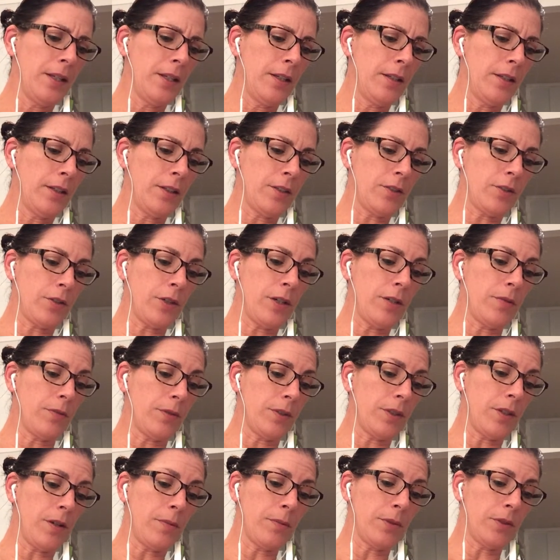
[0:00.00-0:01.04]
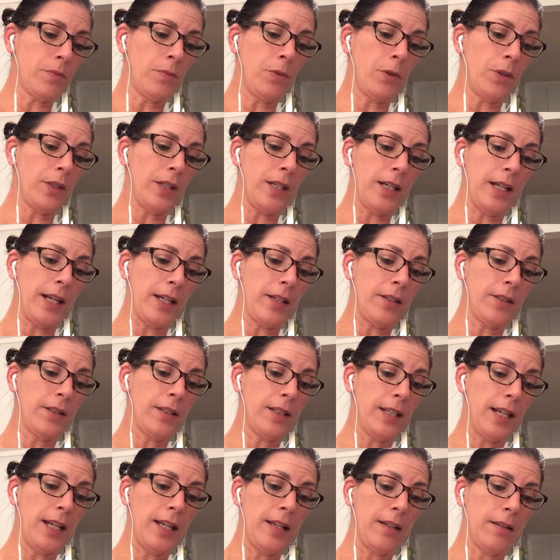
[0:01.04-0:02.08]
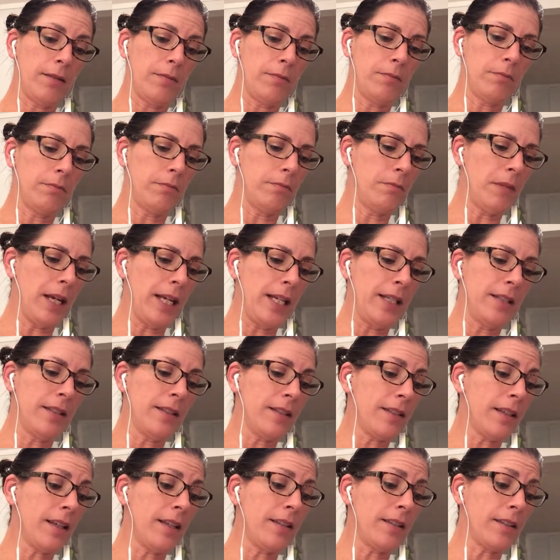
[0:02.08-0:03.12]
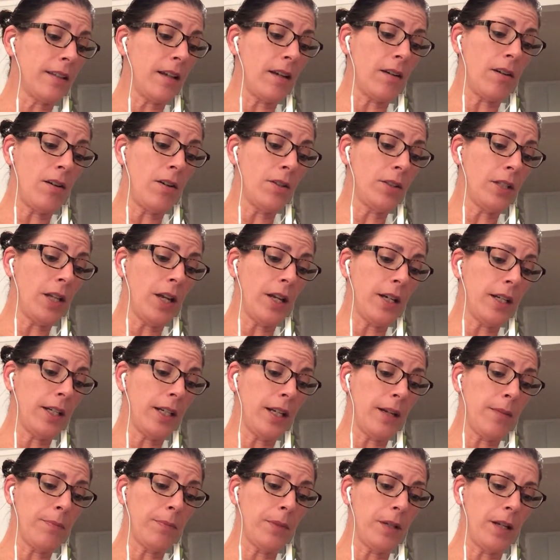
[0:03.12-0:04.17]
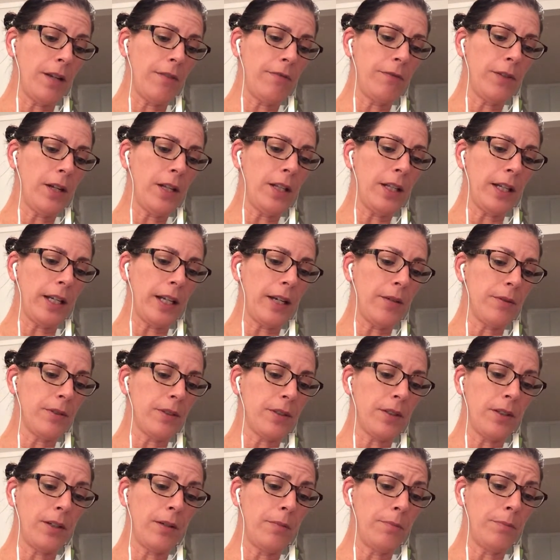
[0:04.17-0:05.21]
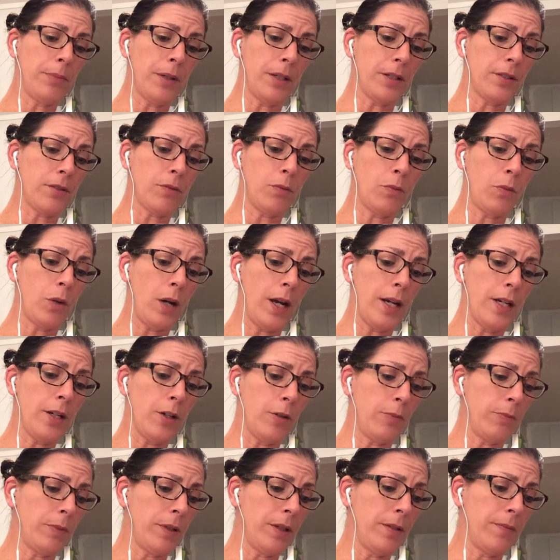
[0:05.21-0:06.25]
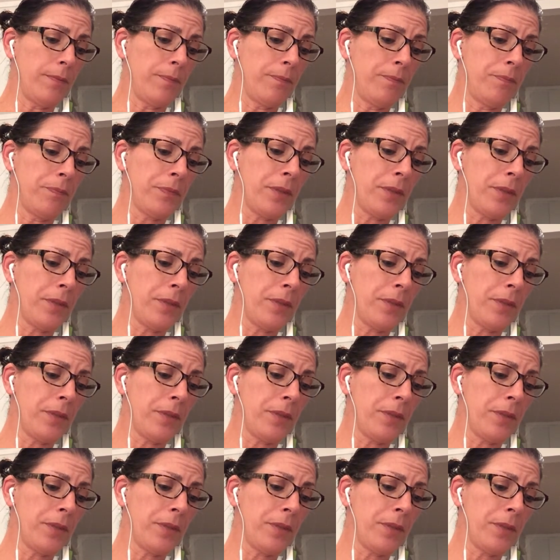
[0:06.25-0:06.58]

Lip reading: The strain was almost more than I could stand. My insides got all knotted up, and I felt like I was going to bust wide open.